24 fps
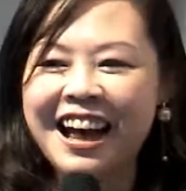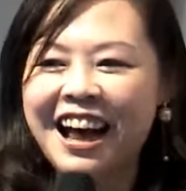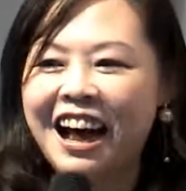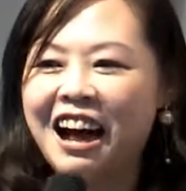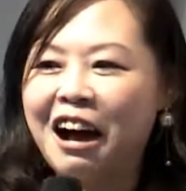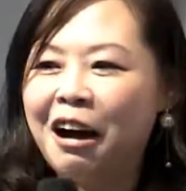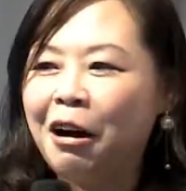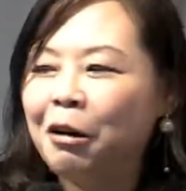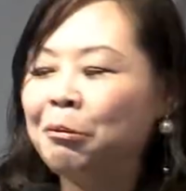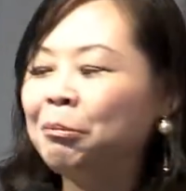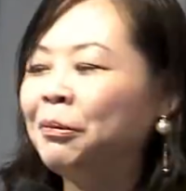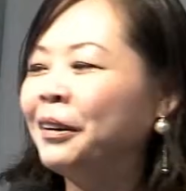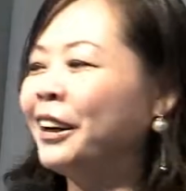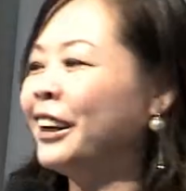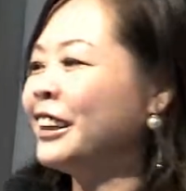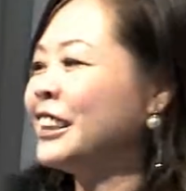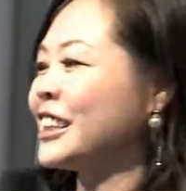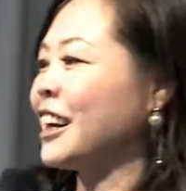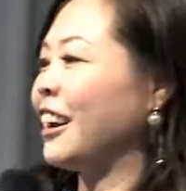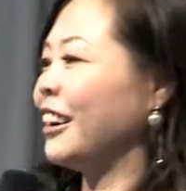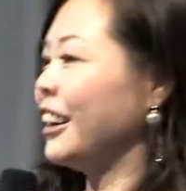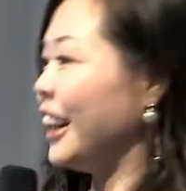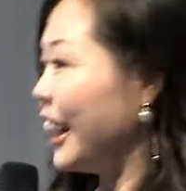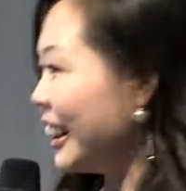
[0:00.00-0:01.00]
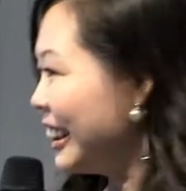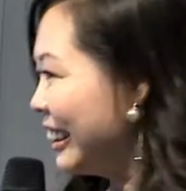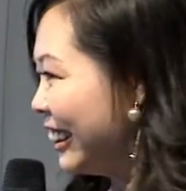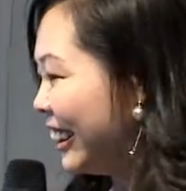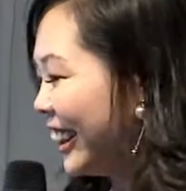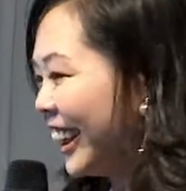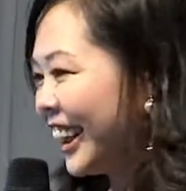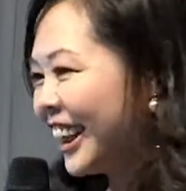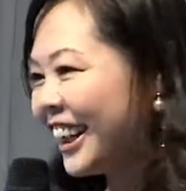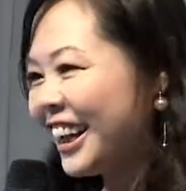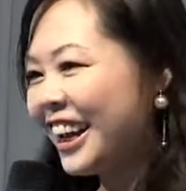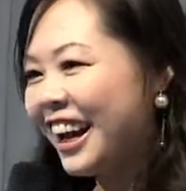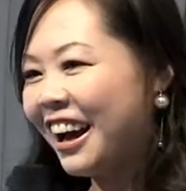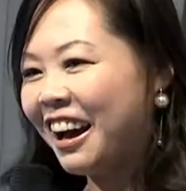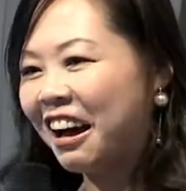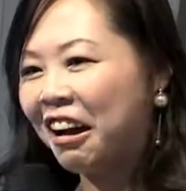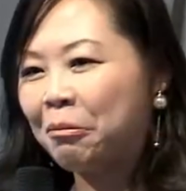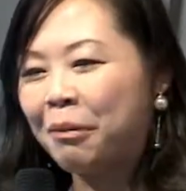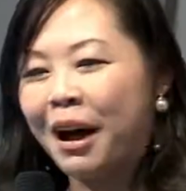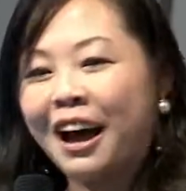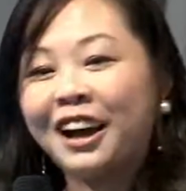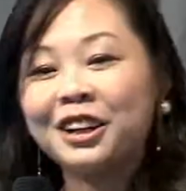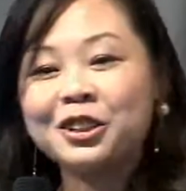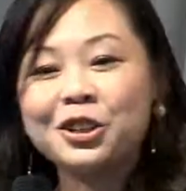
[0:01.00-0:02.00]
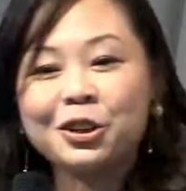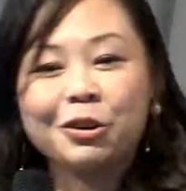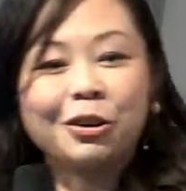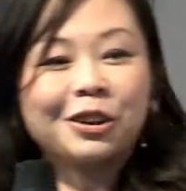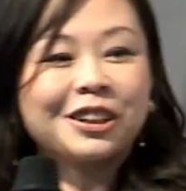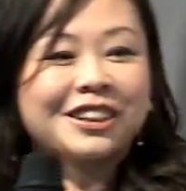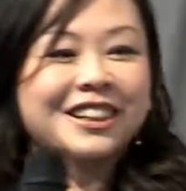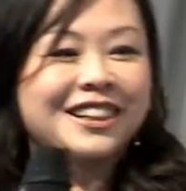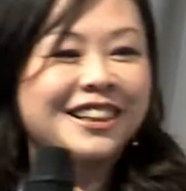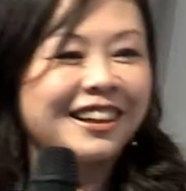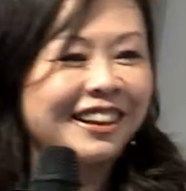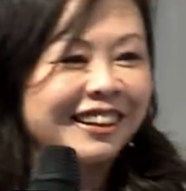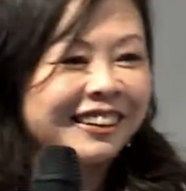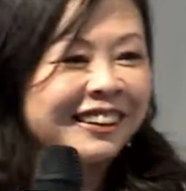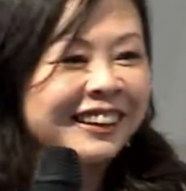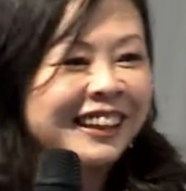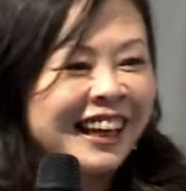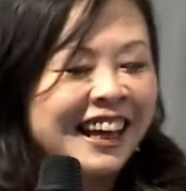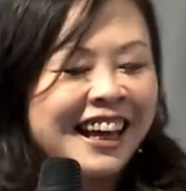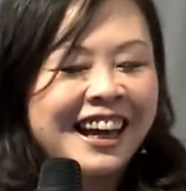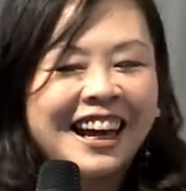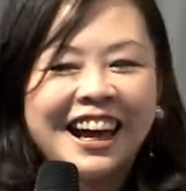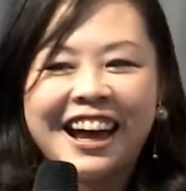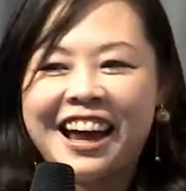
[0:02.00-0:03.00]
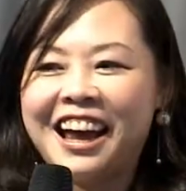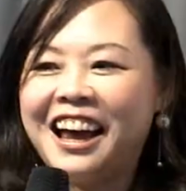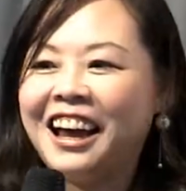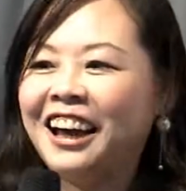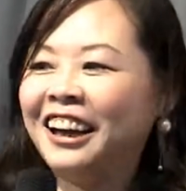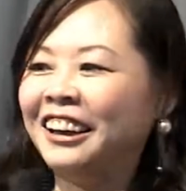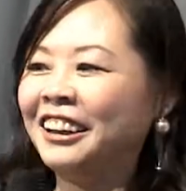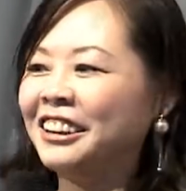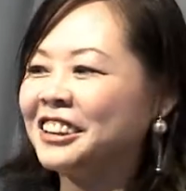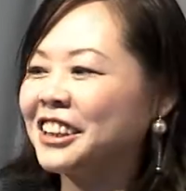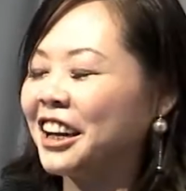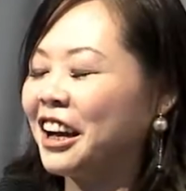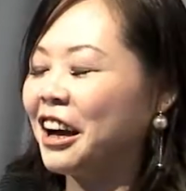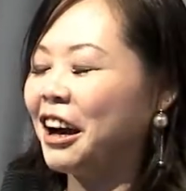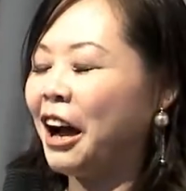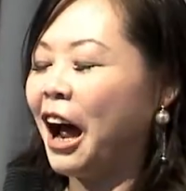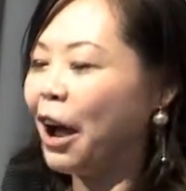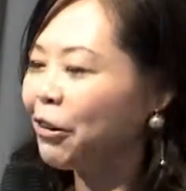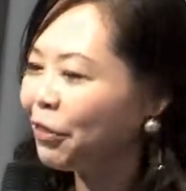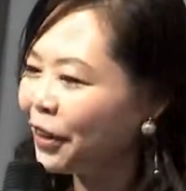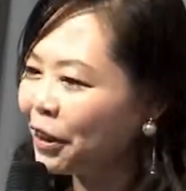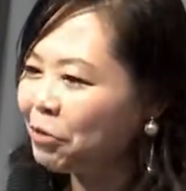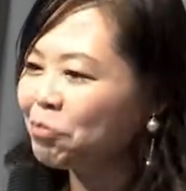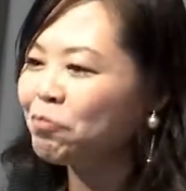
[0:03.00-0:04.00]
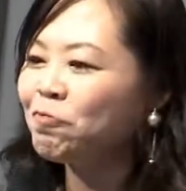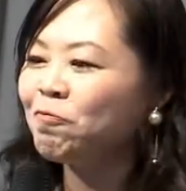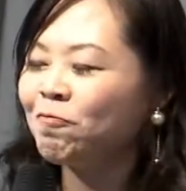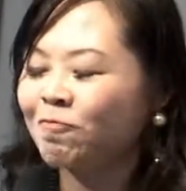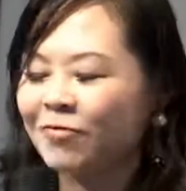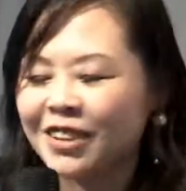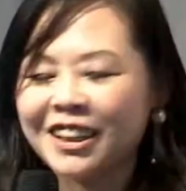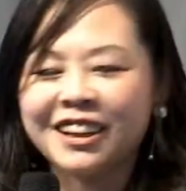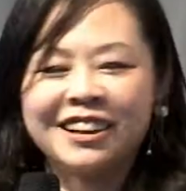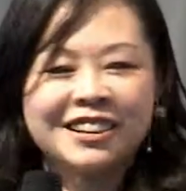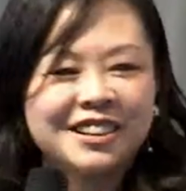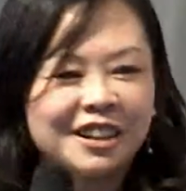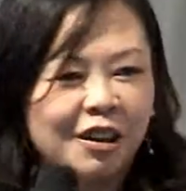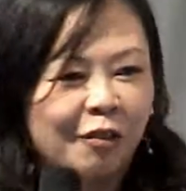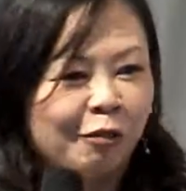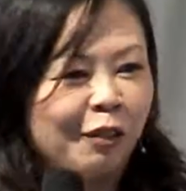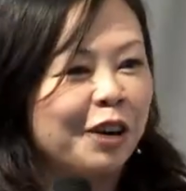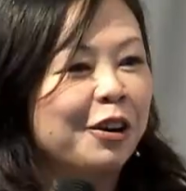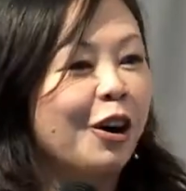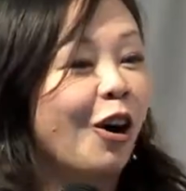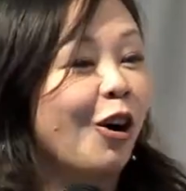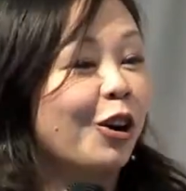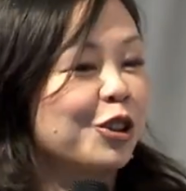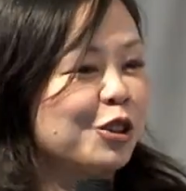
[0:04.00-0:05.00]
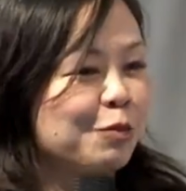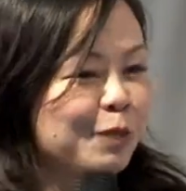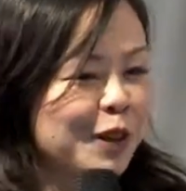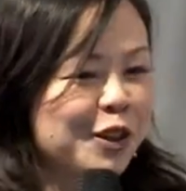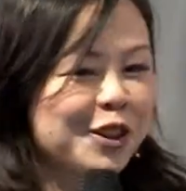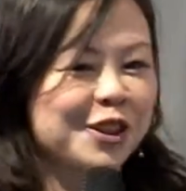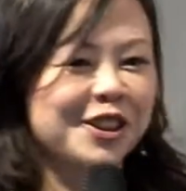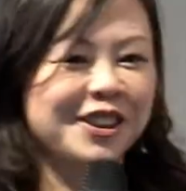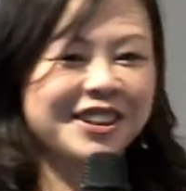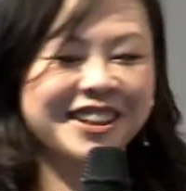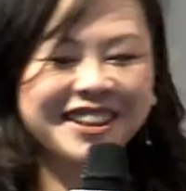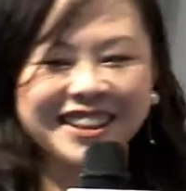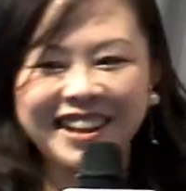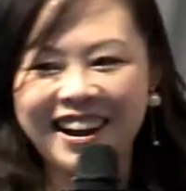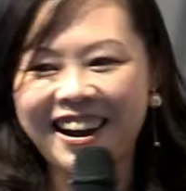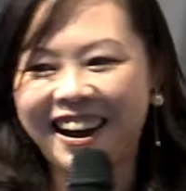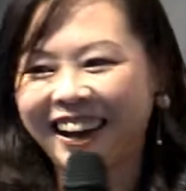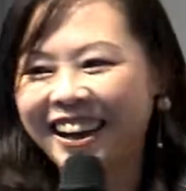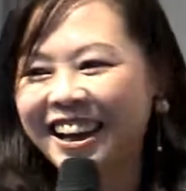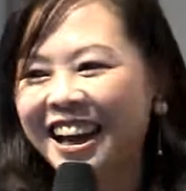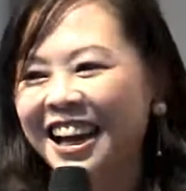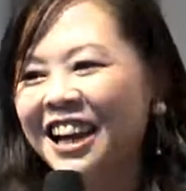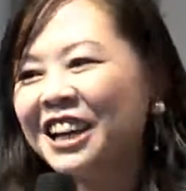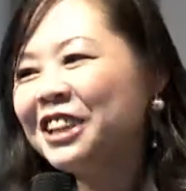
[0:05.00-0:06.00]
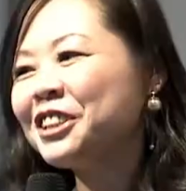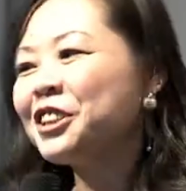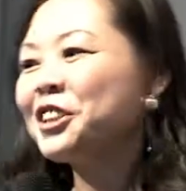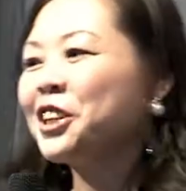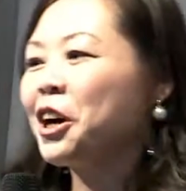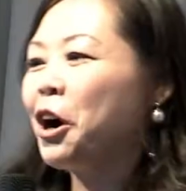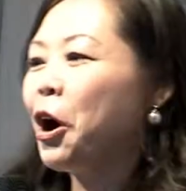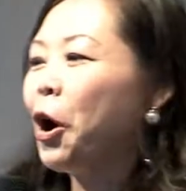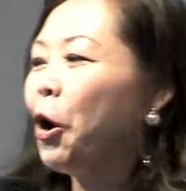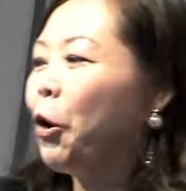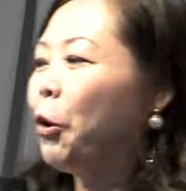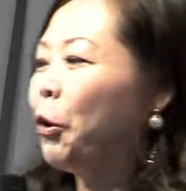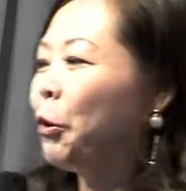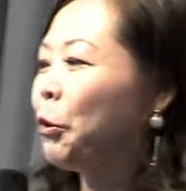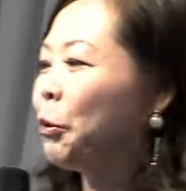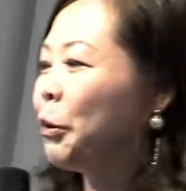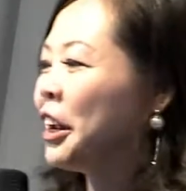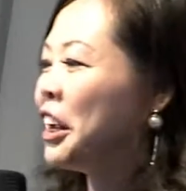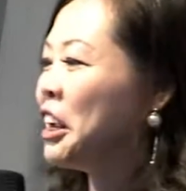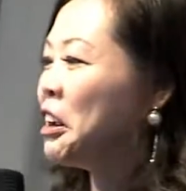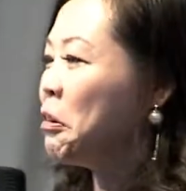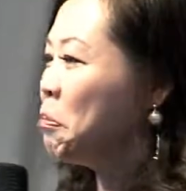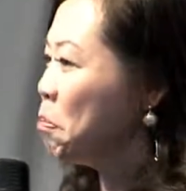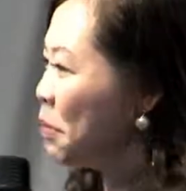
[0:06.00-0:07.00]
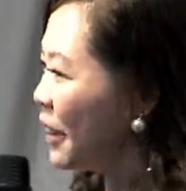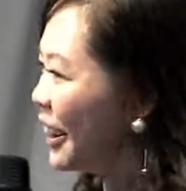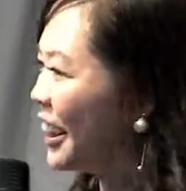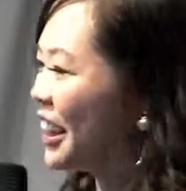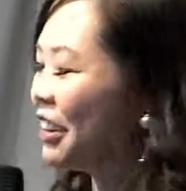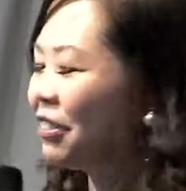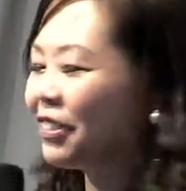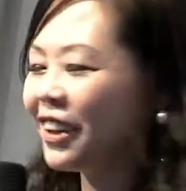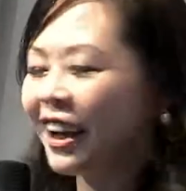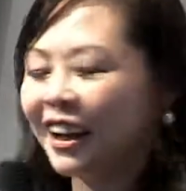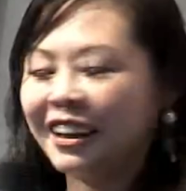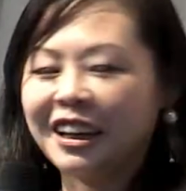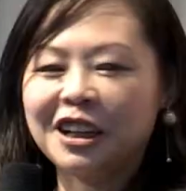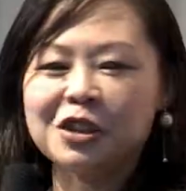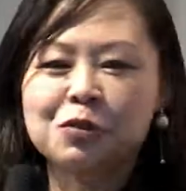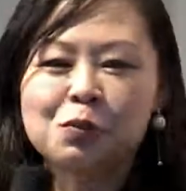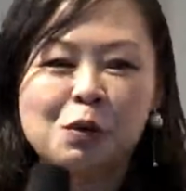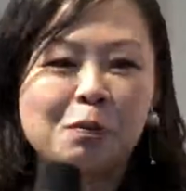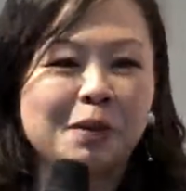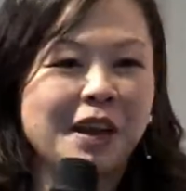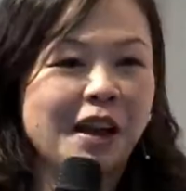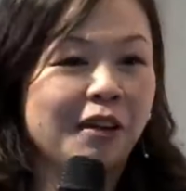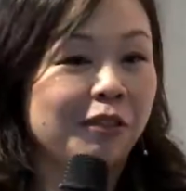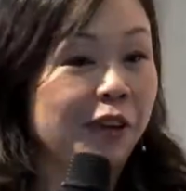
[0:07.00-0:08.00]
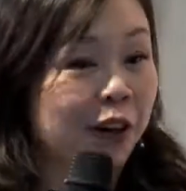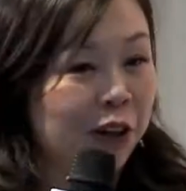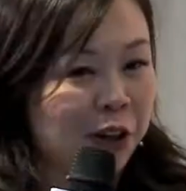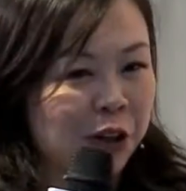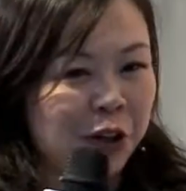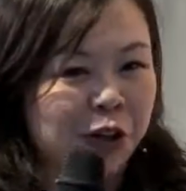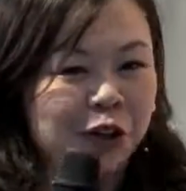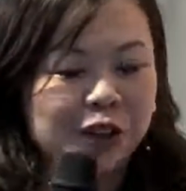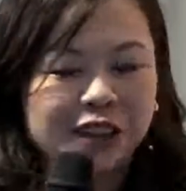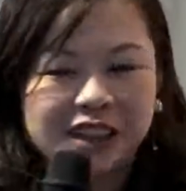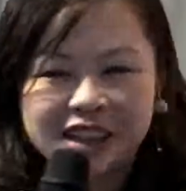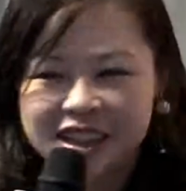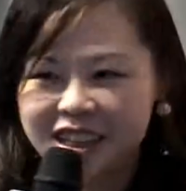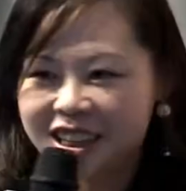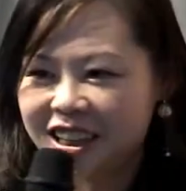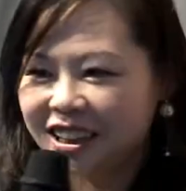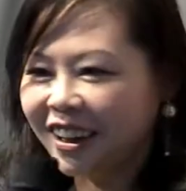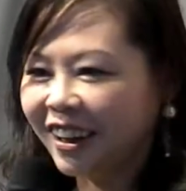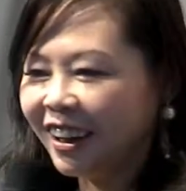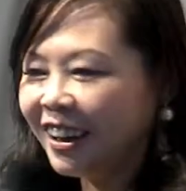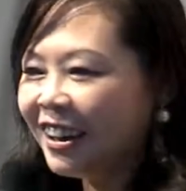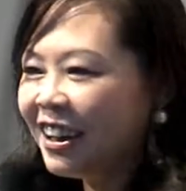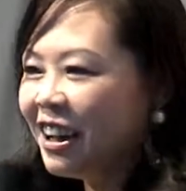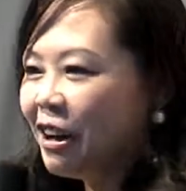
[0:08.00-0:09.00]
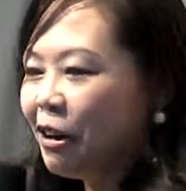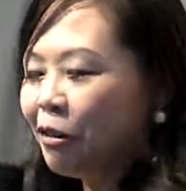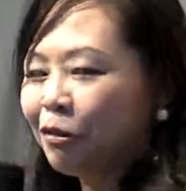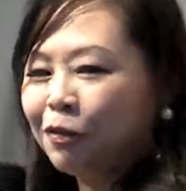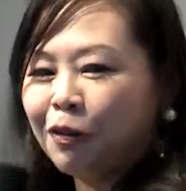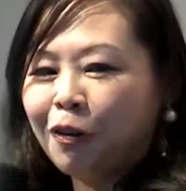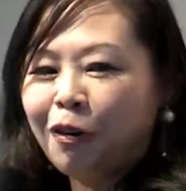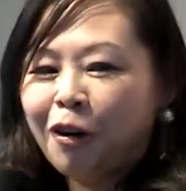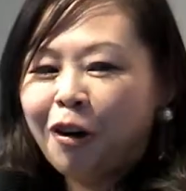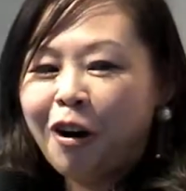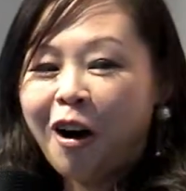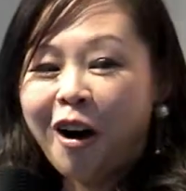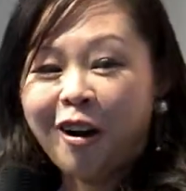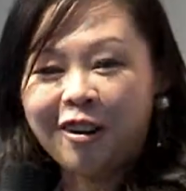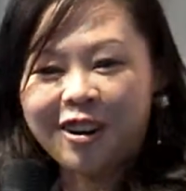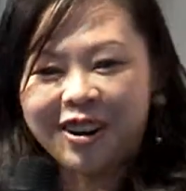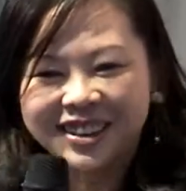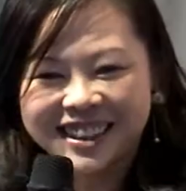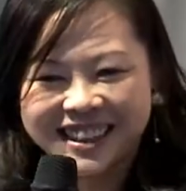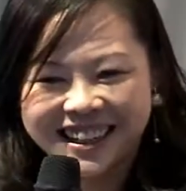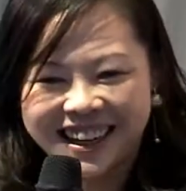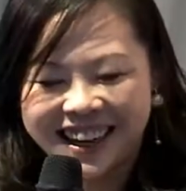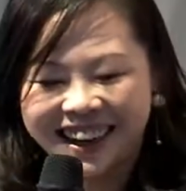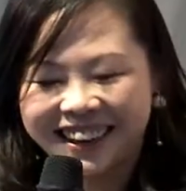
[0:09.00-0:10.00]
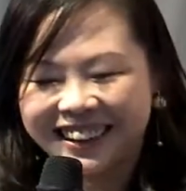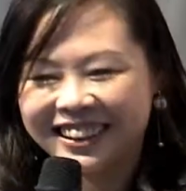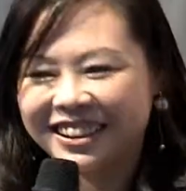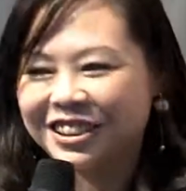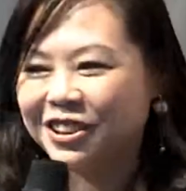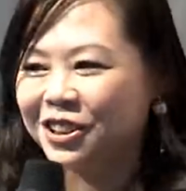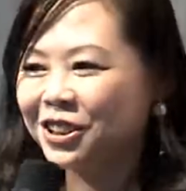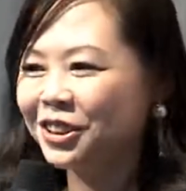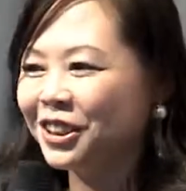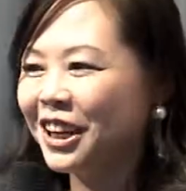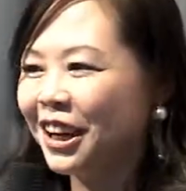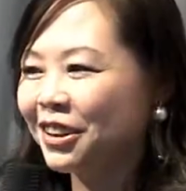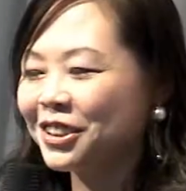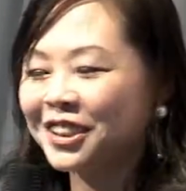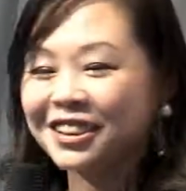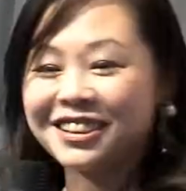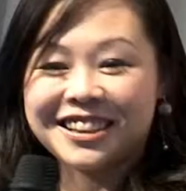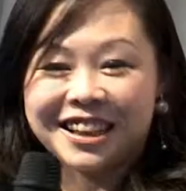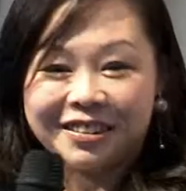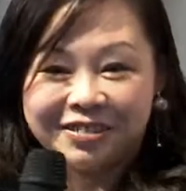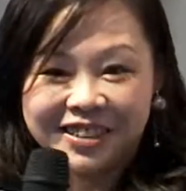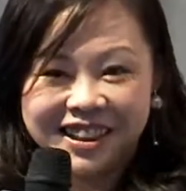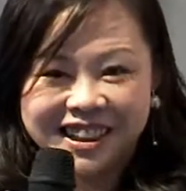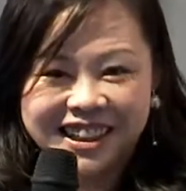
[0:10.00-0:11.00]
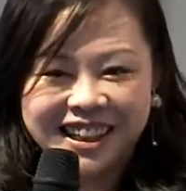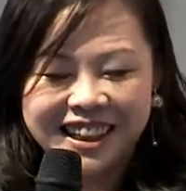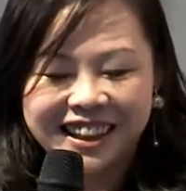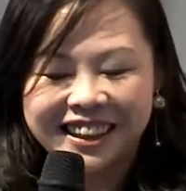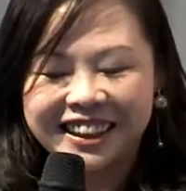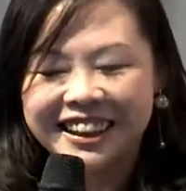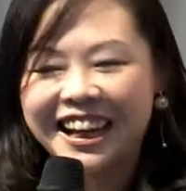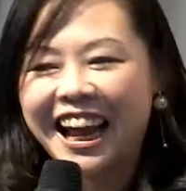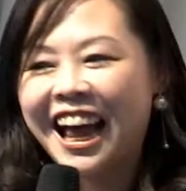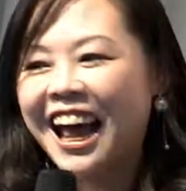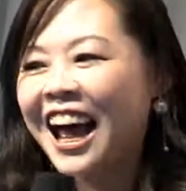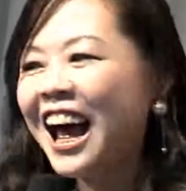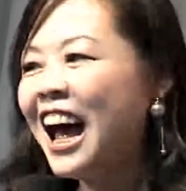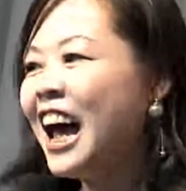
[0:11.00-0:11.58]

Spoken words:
But luckily, I saw the sun, and I think it's a very auspicious sign. So we believe that it will be a very good year for Hong Kong SEC 2017.